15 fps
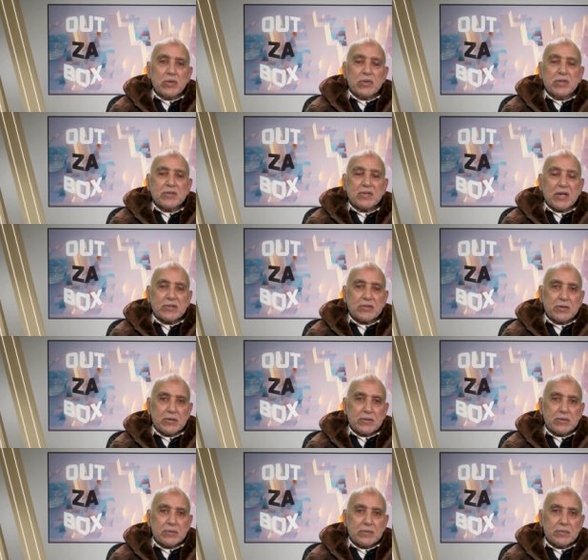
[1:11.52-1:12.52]
with
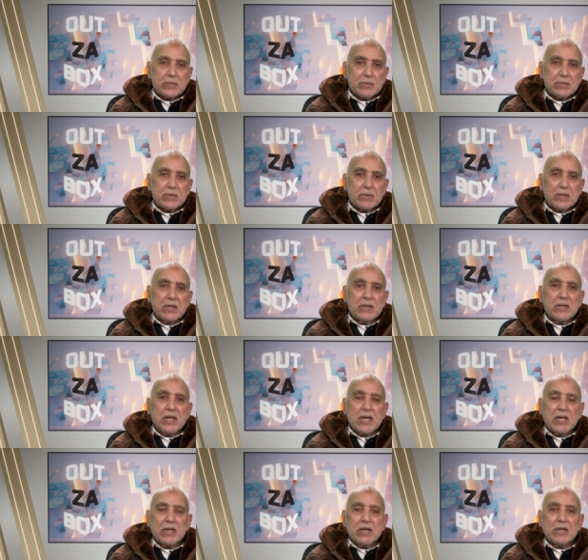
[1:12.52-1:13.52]
disasters
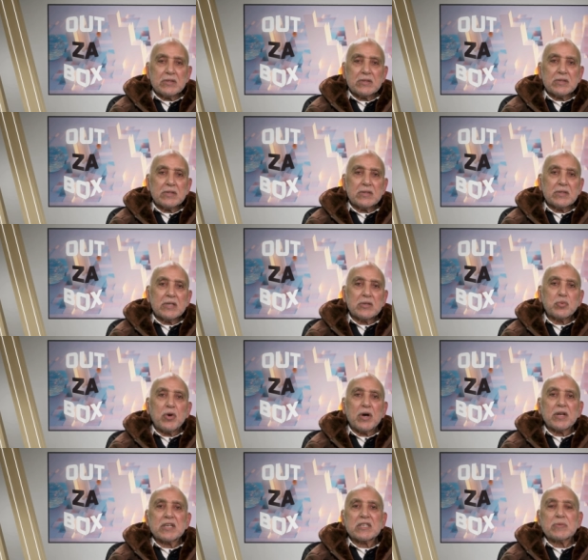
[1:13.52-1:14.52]
in areas
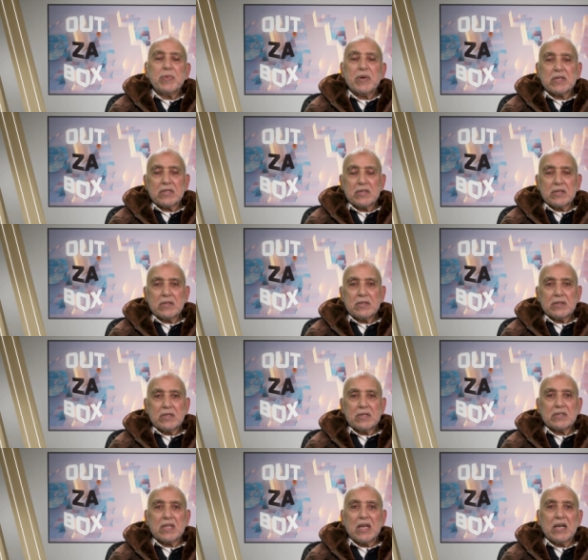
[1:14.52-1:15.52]
that we are expecting
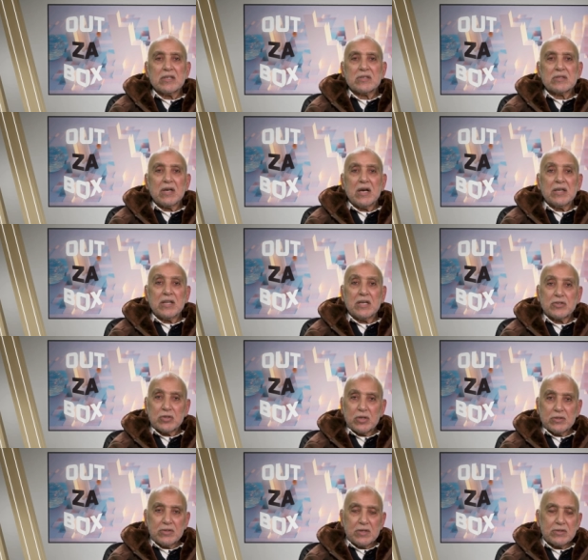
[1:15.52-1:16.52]
that has a
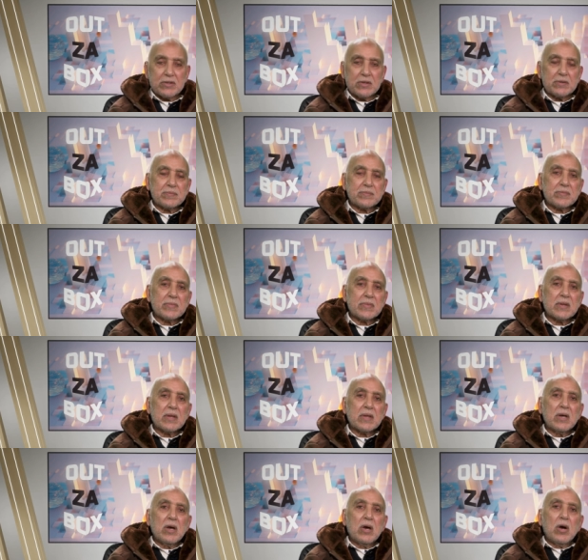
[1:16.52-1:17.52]
natural disaster
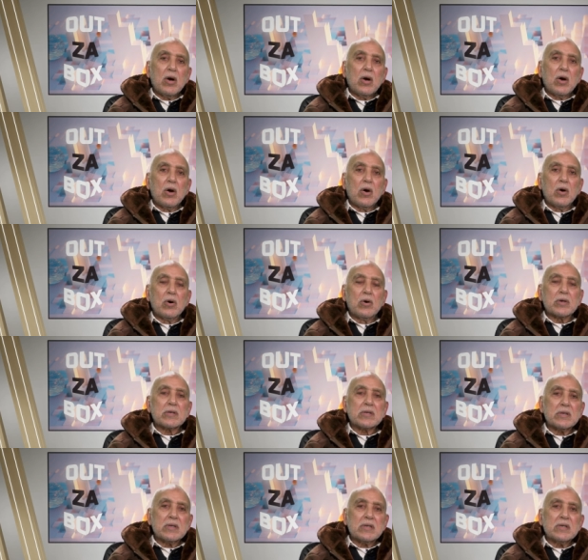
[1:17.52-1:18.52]

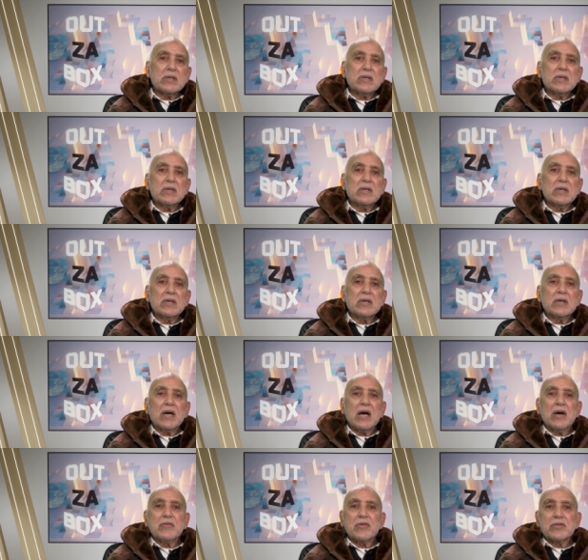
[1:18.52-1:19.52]
or
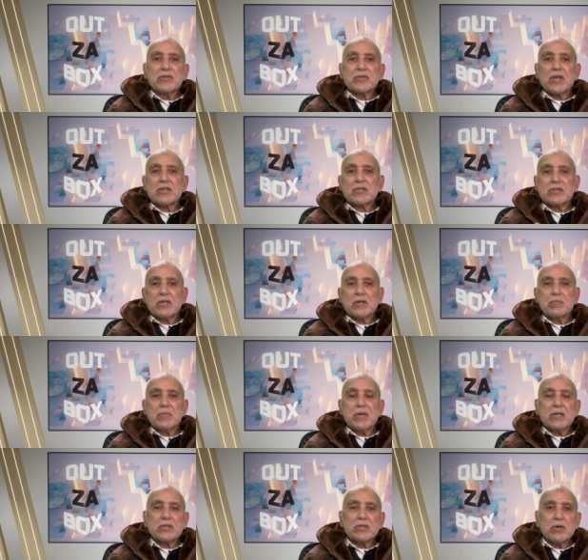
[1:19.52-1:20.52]
have a disaster
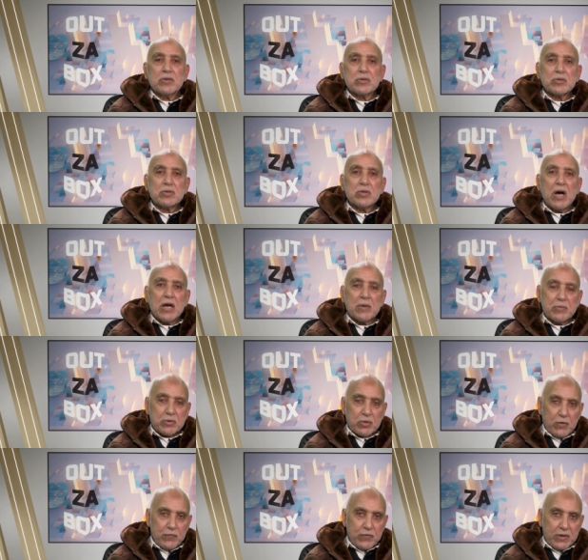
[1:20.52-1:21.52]
based on
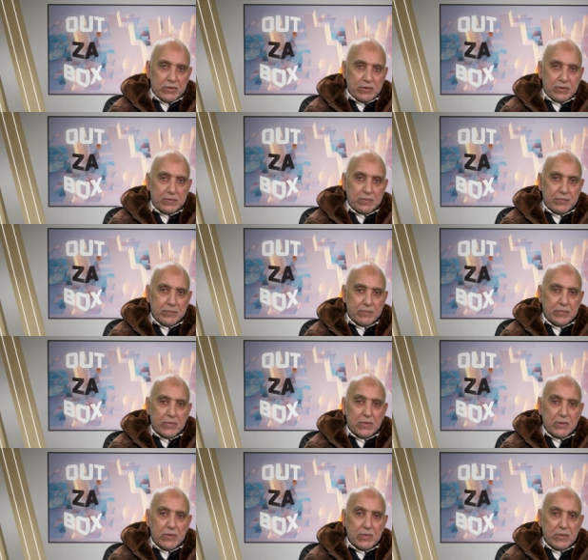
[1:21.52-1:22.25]
armed conflicts.